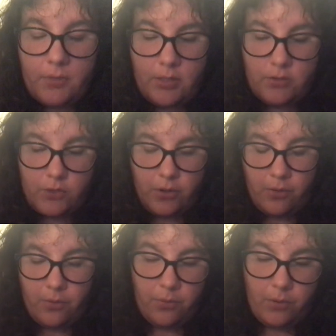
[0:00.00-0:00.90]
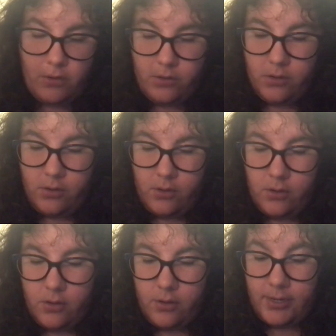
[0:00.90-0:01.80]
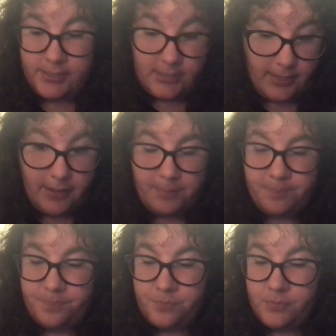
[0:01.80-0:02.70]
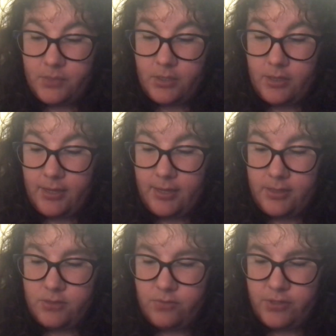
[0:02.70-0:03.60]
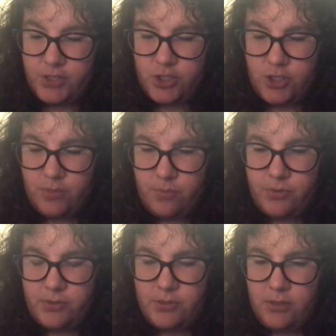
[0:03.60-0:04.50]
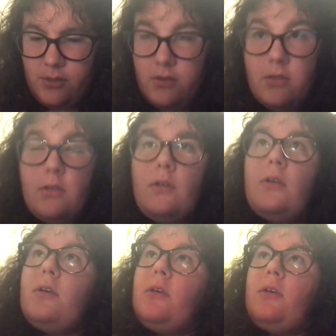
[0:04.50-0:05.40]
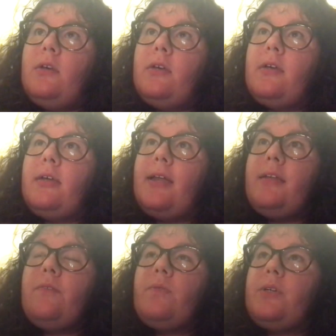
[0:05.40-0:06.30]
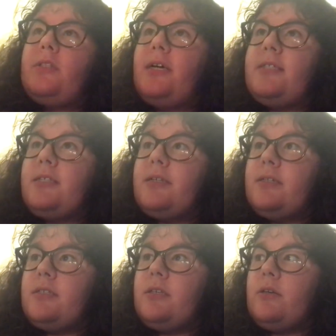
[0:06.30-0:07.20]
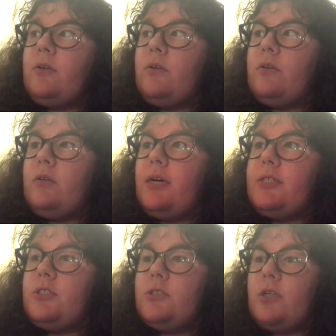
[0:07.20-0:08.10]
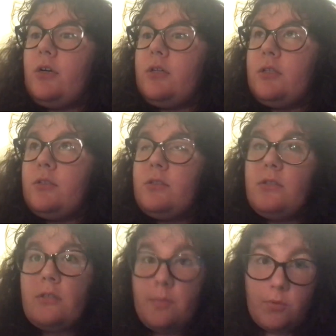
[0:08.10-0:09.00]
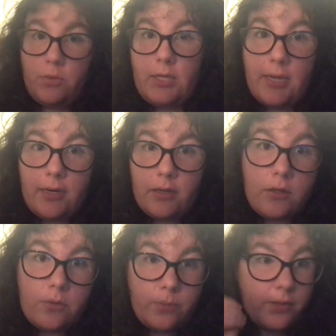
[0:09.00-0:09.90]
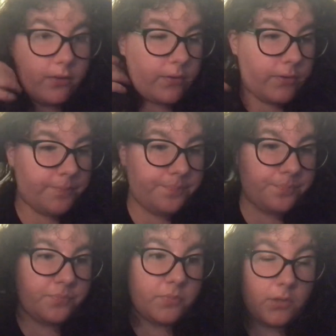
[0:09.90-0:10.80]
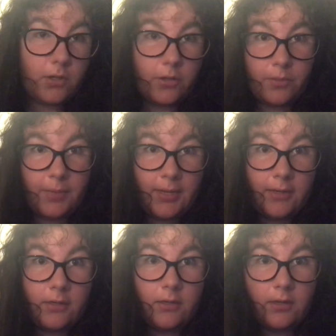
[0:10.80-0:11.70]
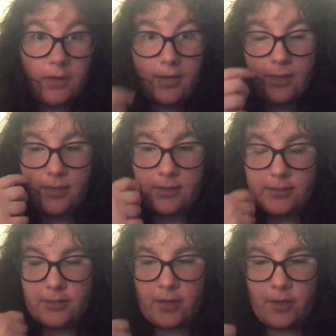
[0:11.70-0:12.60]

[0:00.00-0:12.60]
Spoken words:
So I did that. And this relationship was, and I didn't realize it until I started communicating with other men, and